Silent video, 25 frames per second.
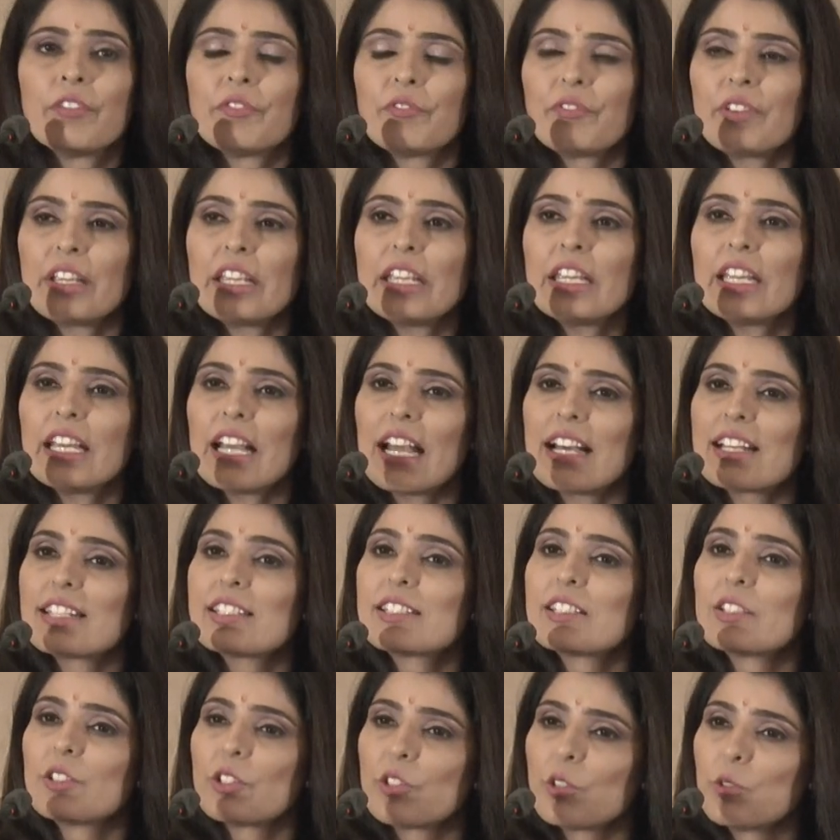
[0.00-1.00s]
We
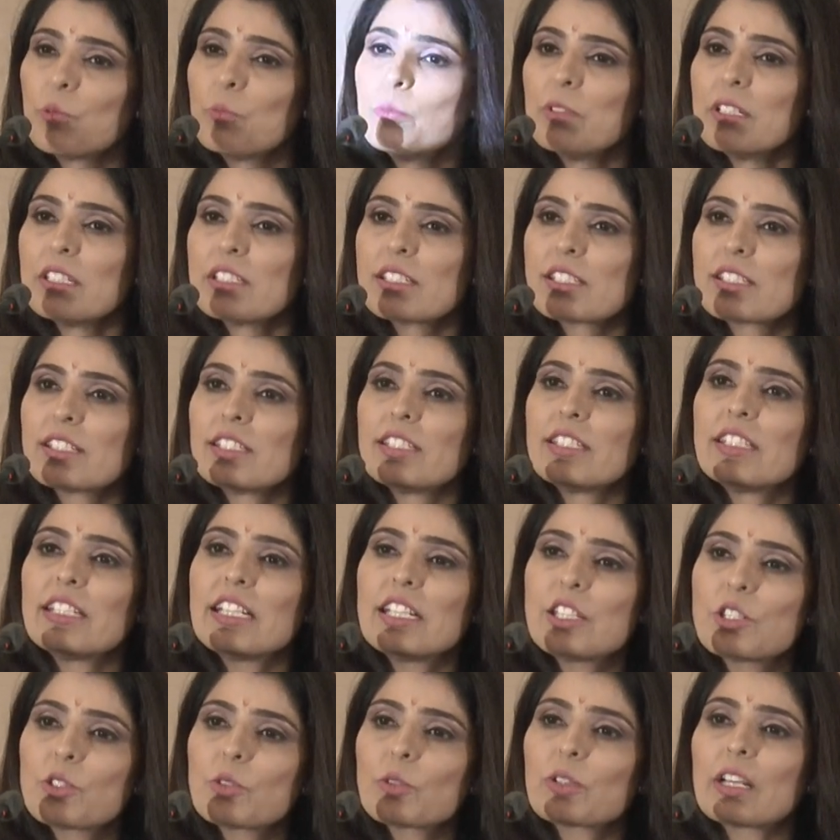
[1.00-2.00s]
as humans
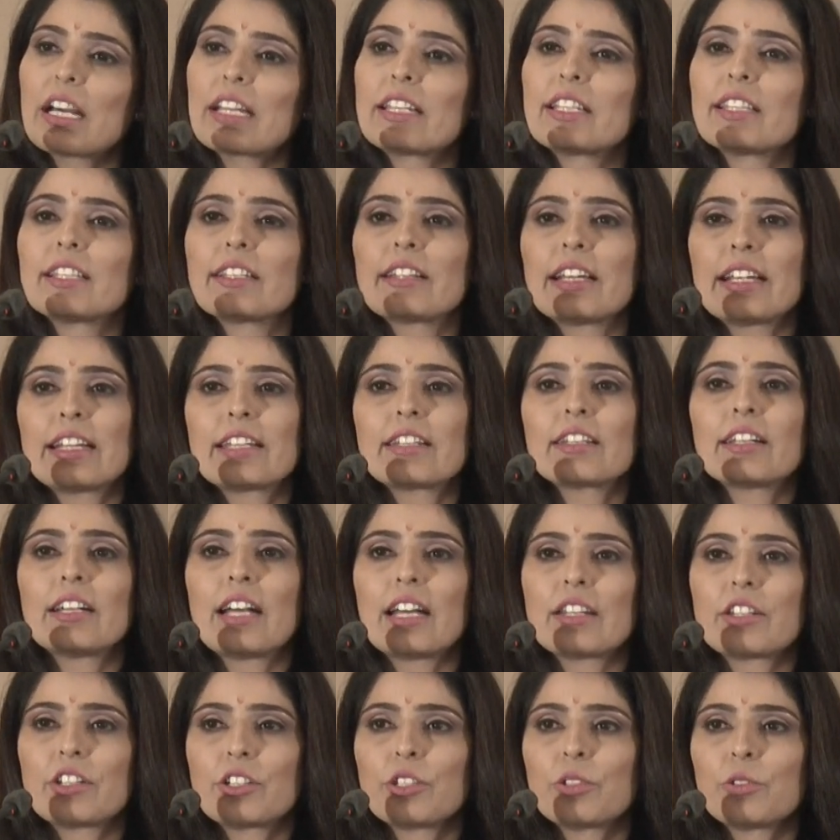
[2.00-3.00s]
need to carry the right
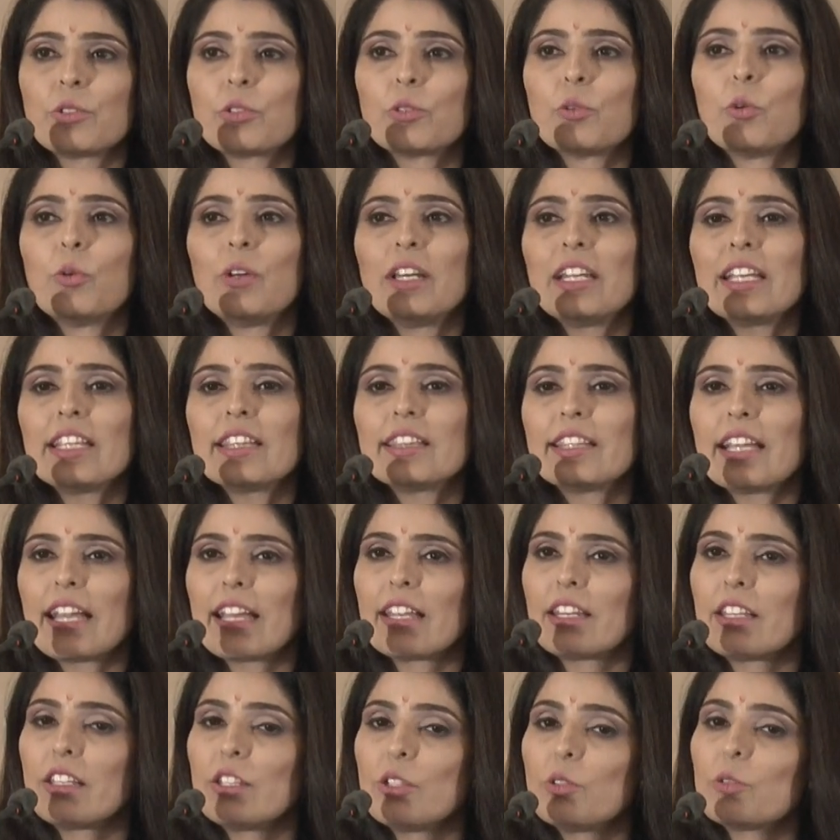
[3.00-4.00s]
attitude. Only
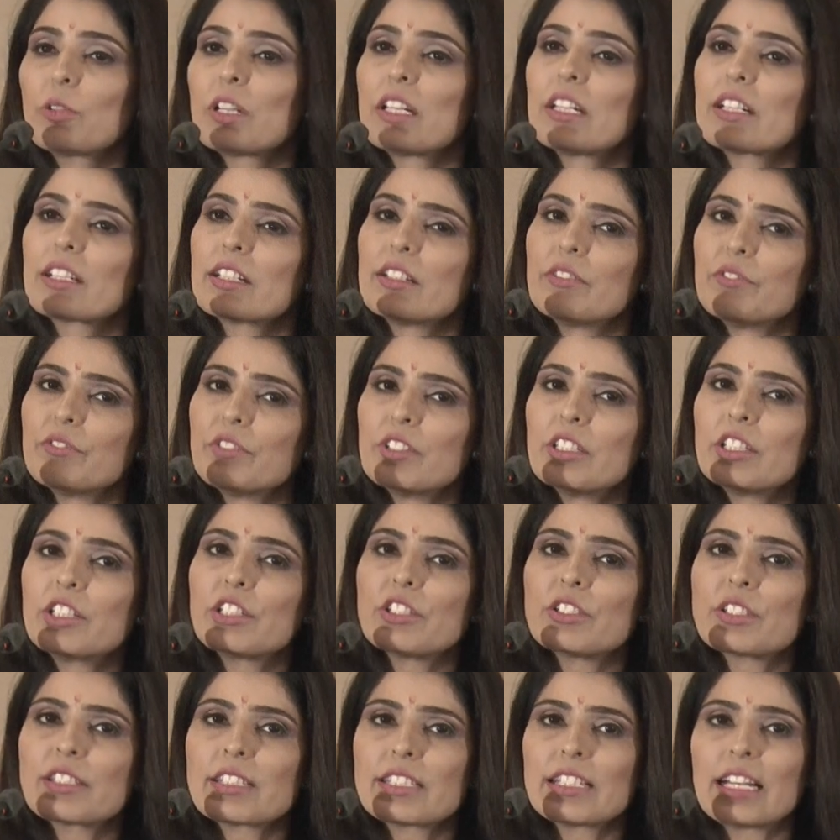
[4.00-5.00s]
then you can convert
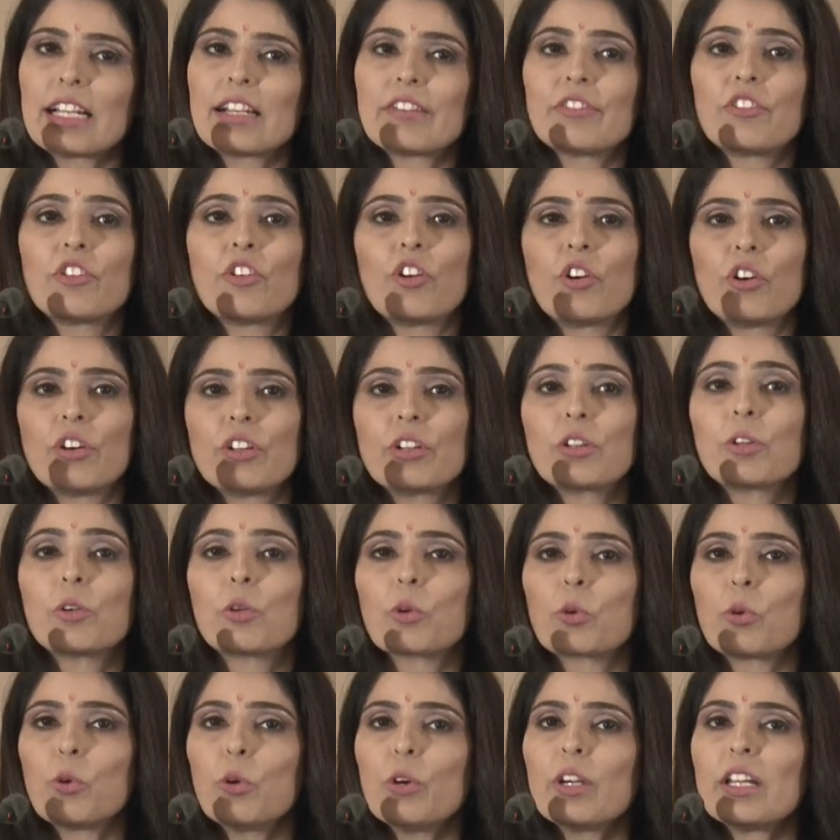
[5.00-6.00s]
yourself or
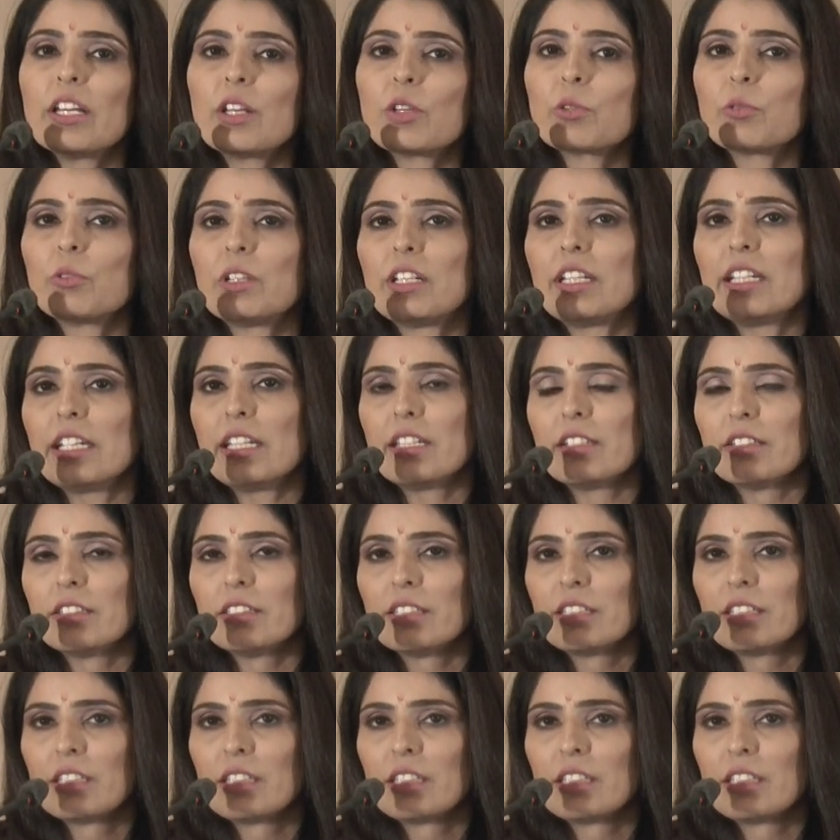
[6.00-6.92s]
grow into a leader.